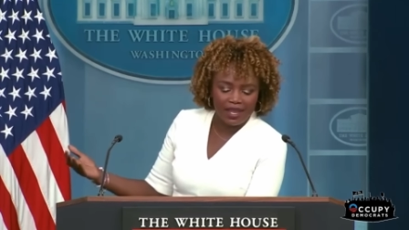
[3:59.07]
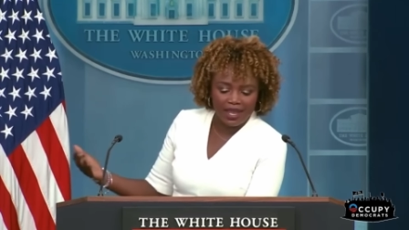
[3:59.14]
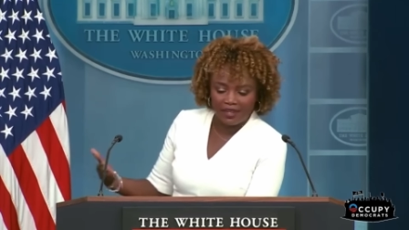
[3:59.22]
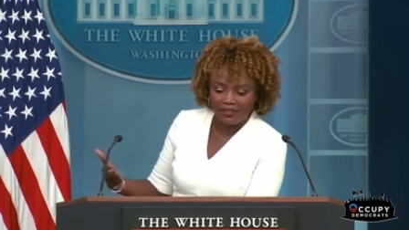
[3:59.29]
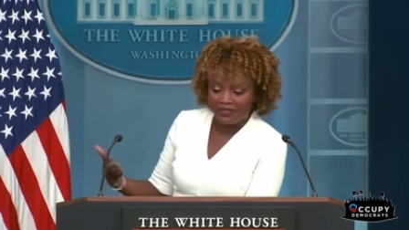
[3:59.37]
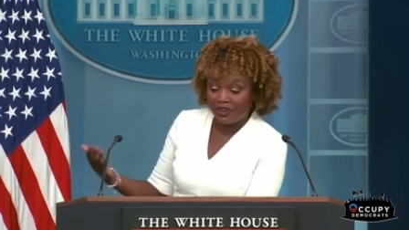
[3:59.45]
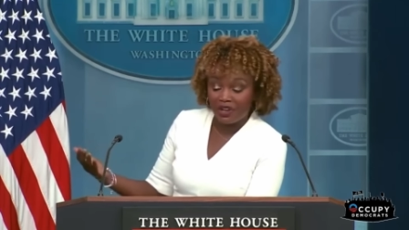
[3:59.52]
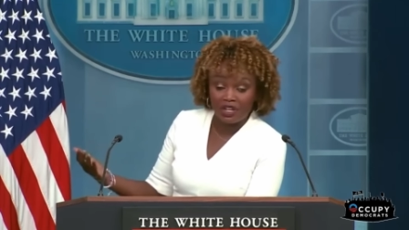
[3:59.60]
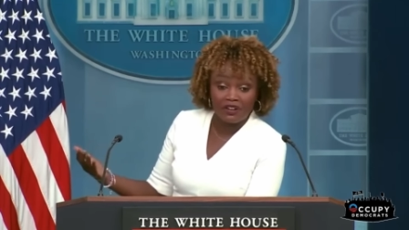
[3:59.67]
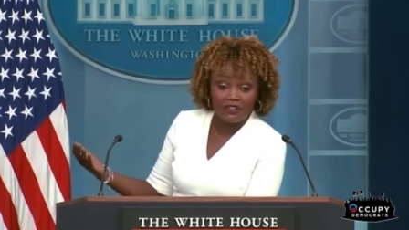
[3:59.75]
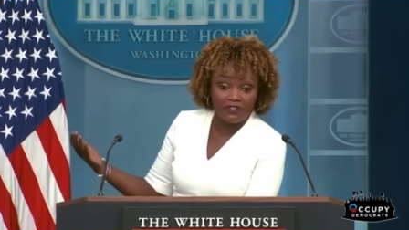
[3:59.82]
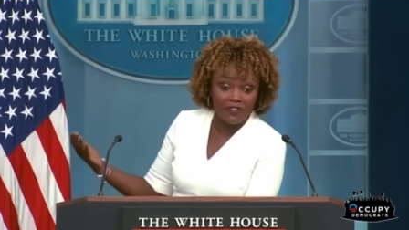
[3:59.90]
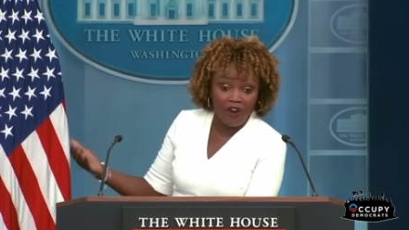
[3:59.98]
And if they're going
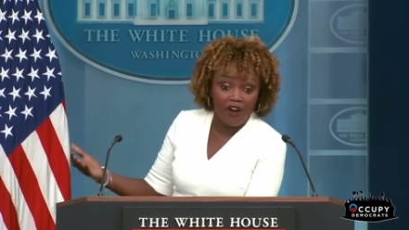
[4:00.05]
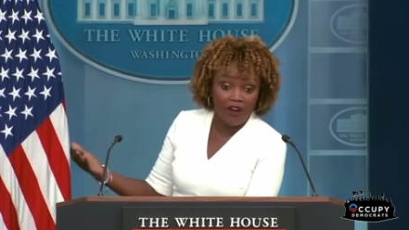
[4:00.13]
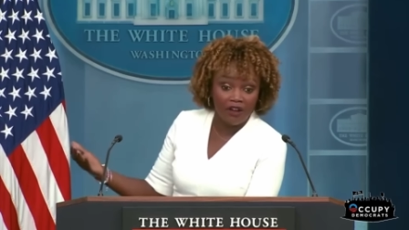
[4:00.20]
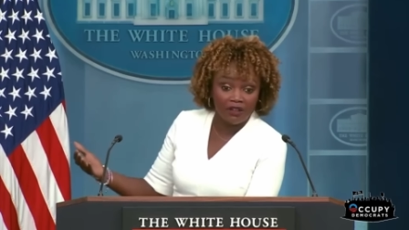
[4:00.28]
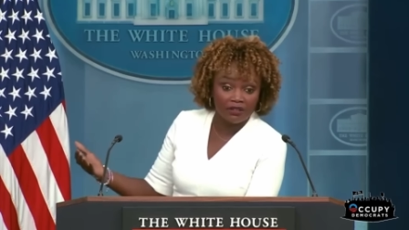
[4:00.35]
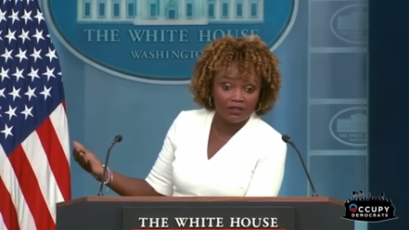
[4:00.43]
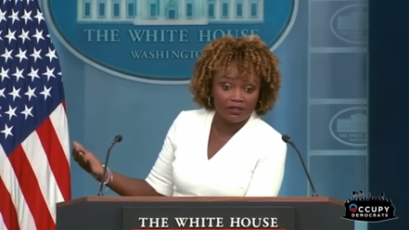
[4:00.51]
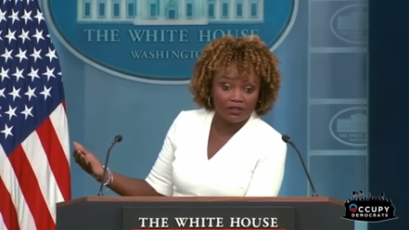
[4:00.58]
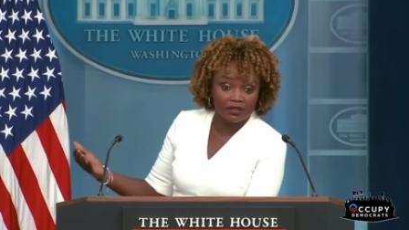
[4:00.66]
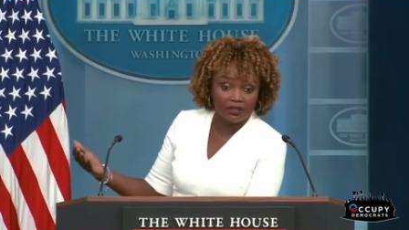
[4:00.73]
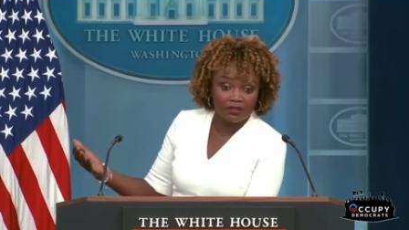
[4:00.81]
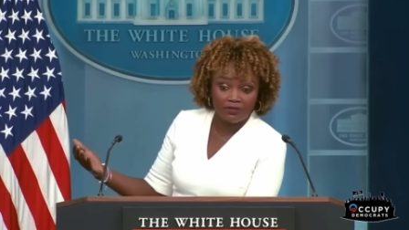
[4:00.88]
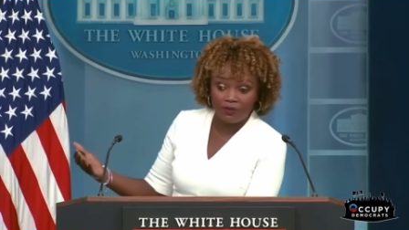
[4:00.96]
to fall
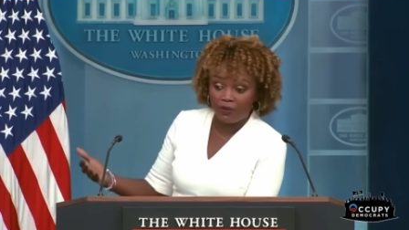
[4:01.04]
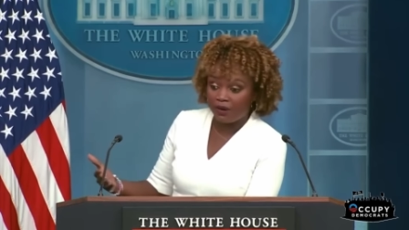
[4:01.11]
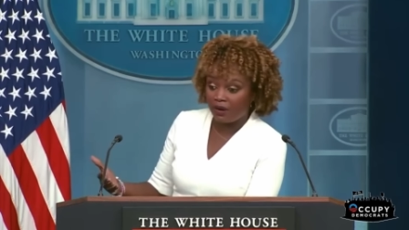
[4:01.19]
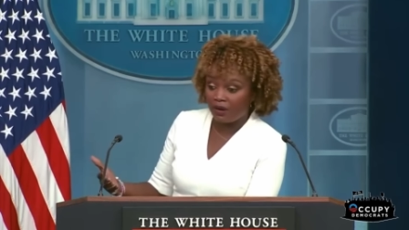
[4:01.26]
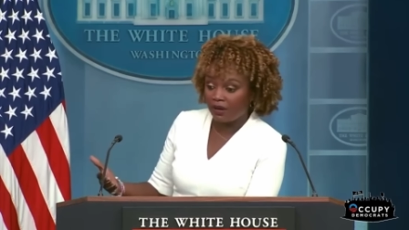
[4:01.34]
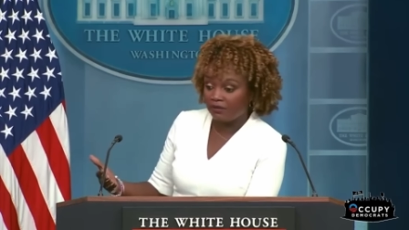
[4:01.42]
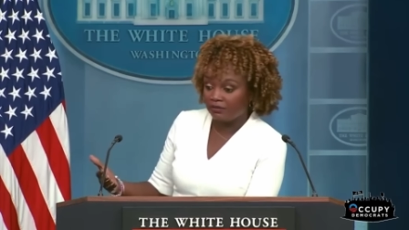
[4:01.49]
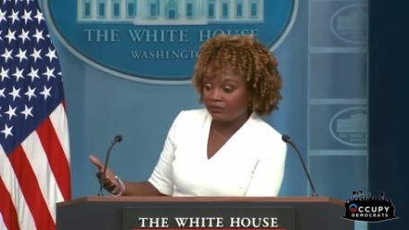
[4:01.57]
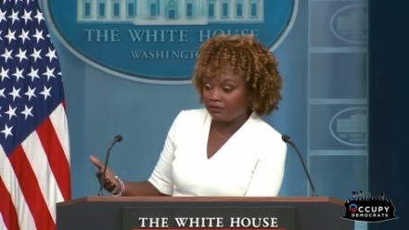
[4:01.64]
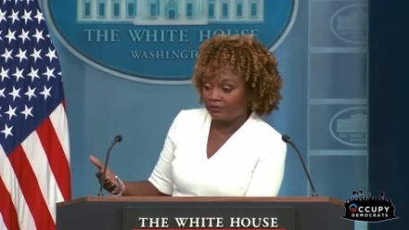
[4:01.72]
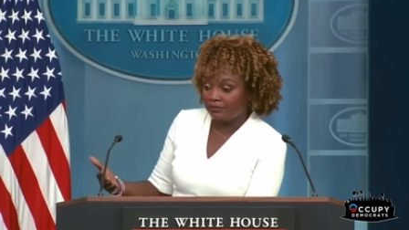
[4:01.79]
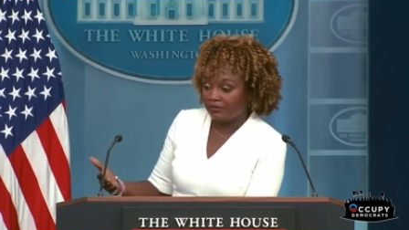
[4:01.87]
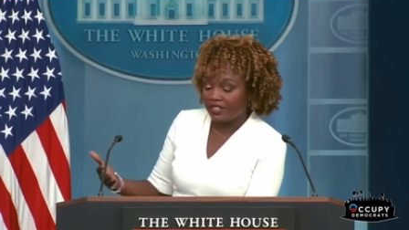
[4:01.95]
for
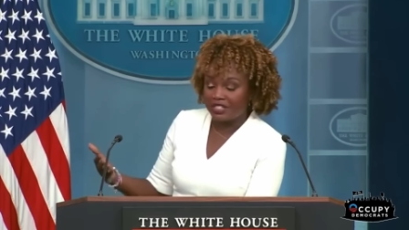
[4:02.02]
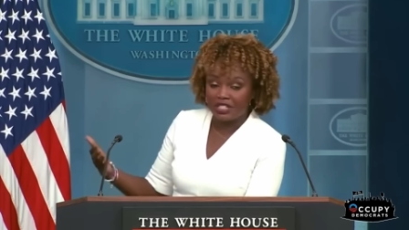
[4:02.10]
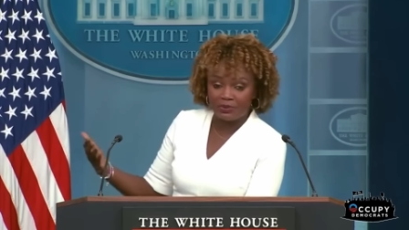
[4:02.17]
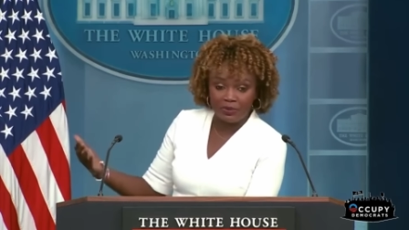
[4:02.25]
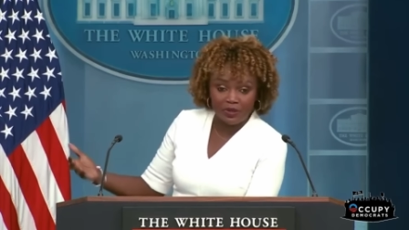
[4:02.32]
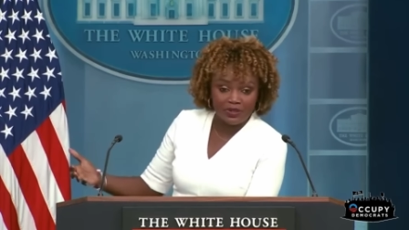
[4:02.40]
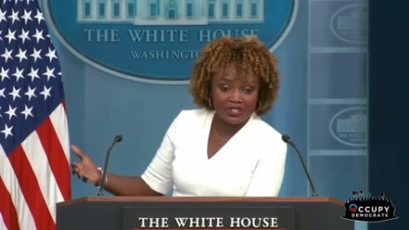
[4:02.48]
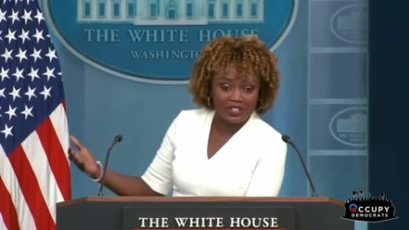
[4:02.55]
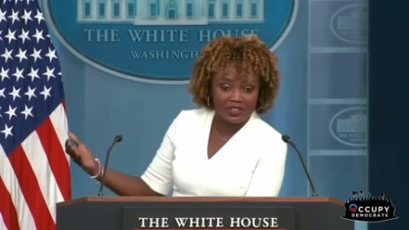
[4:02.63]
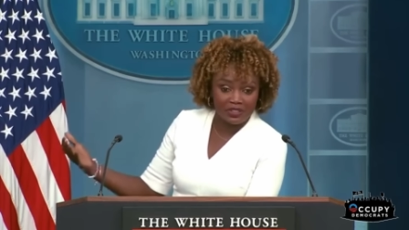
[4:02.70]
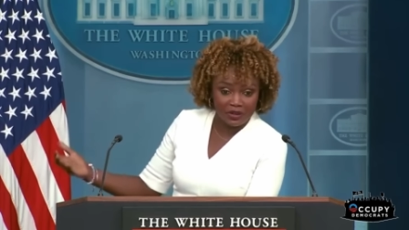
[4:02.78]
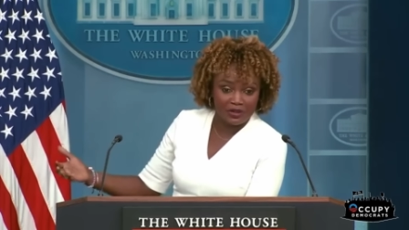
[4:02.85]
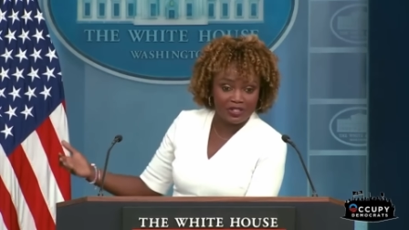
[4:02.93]
conspiracy
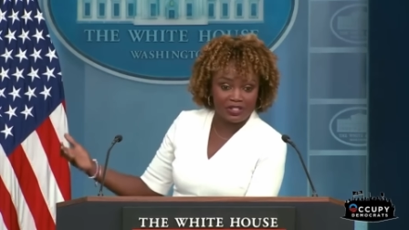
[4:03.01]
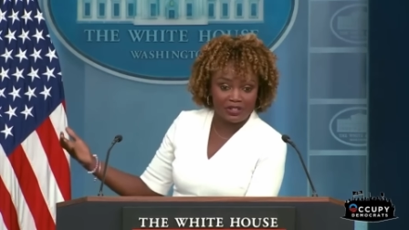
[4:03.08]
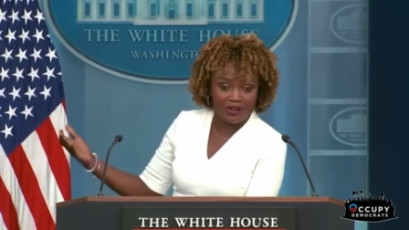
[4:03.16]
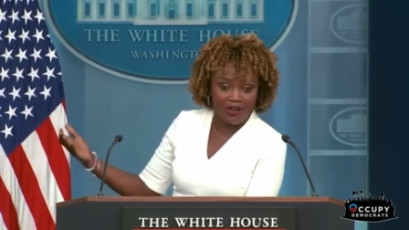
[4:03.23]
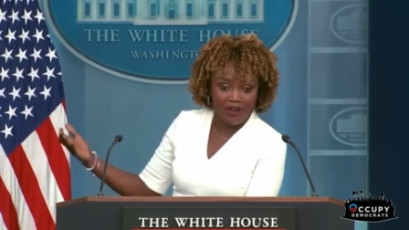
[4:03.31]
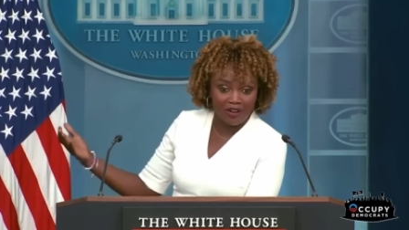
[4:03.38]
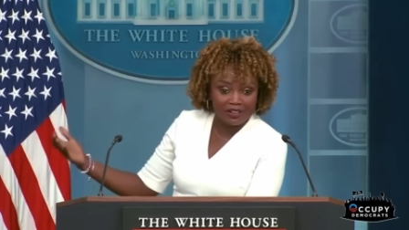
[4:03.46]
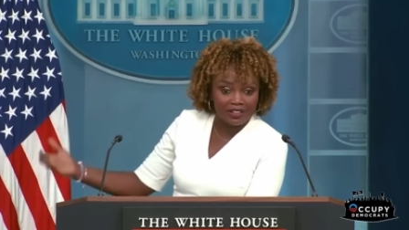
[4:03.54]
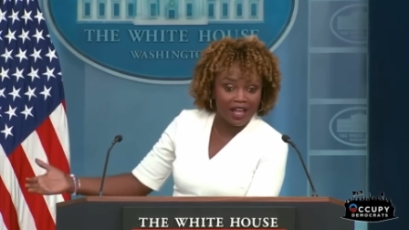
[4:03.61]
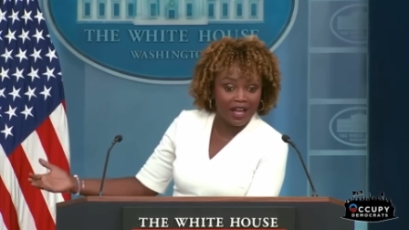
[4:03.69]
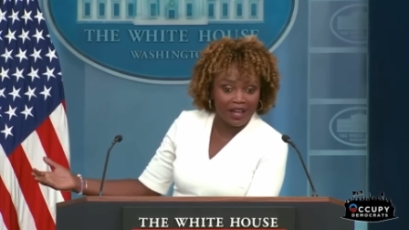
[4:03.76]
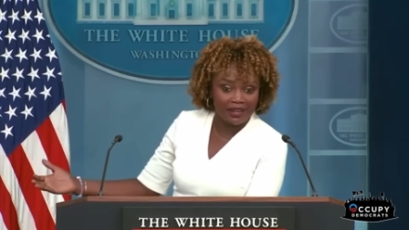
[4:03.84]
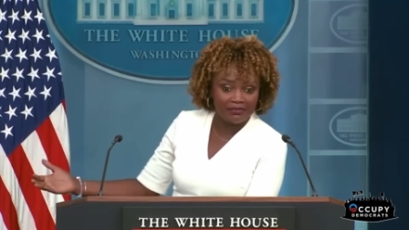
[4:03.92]
theories
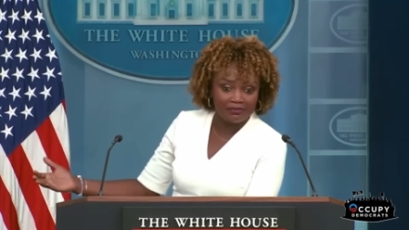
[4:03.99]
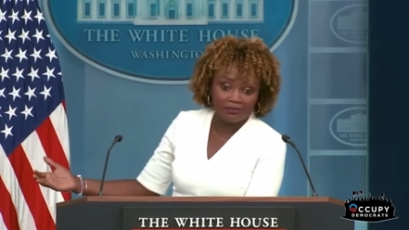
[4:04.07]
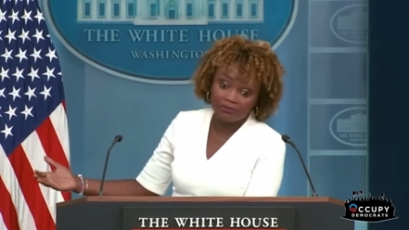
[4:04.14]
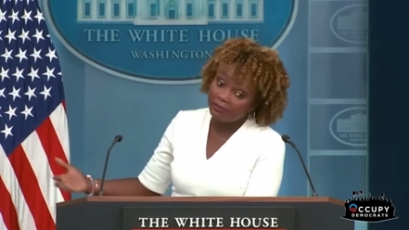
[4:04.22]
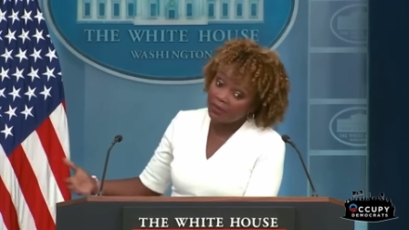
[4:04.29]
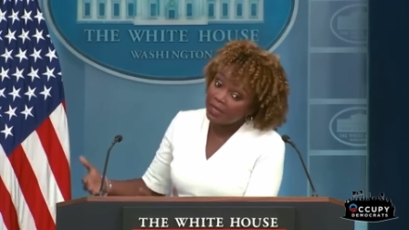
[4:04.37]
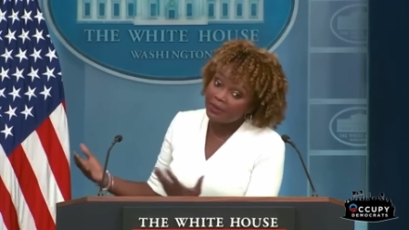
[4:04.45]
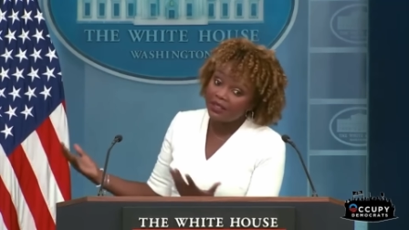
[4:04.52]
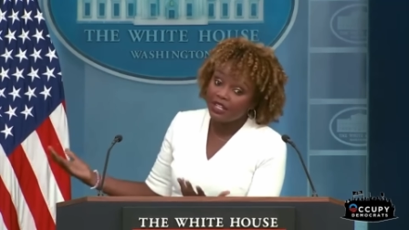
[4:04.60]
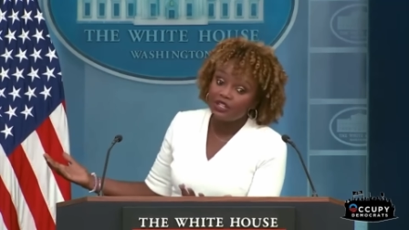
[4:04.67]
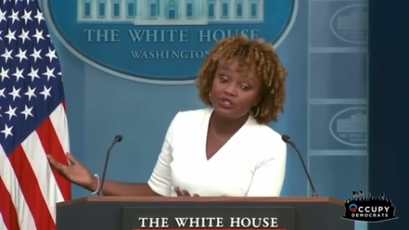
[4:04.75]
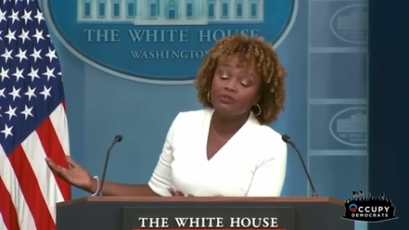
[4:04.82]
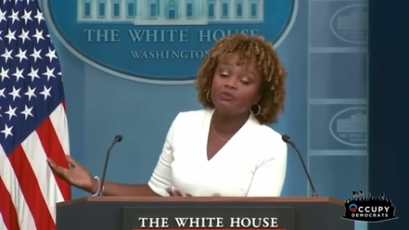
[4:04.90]
online, maybe
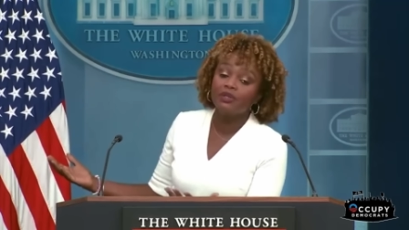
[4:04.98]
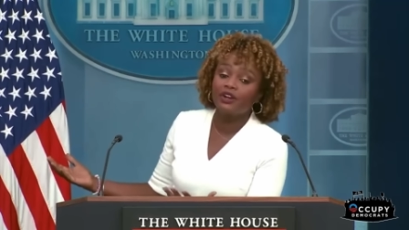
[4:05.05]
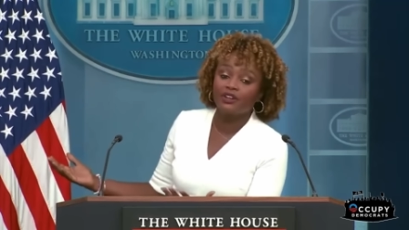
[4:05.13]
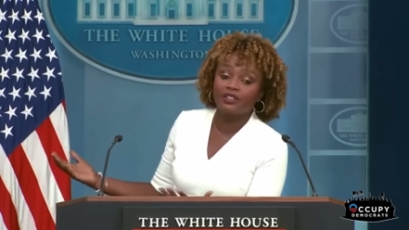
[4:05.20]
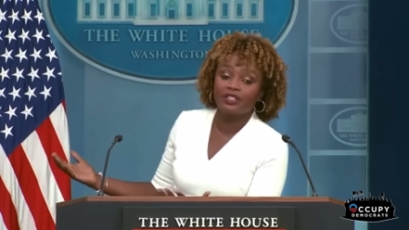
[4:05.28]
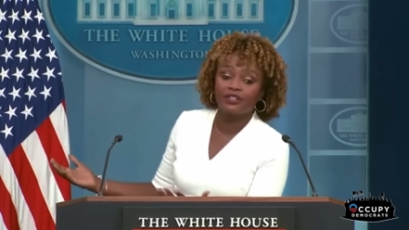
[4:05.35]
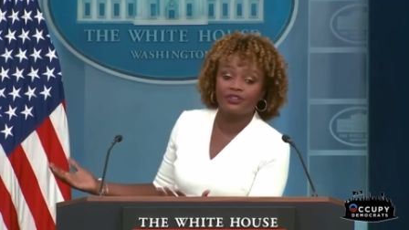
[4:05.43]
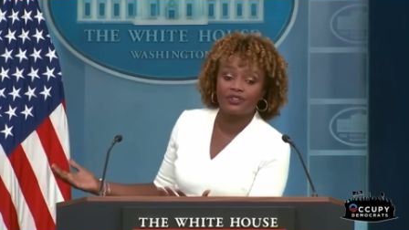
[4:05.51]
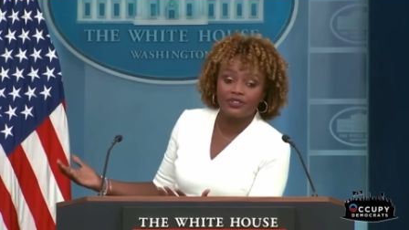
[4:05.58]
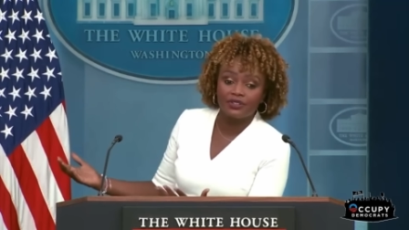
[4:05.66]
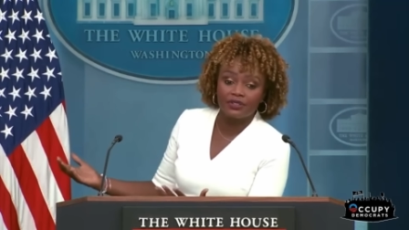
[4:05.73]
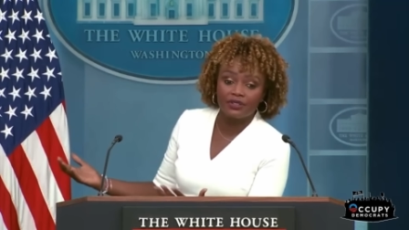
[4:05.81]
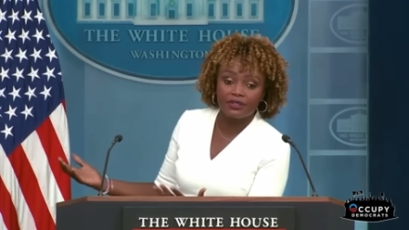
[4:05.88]
they shouldn't be our leaders.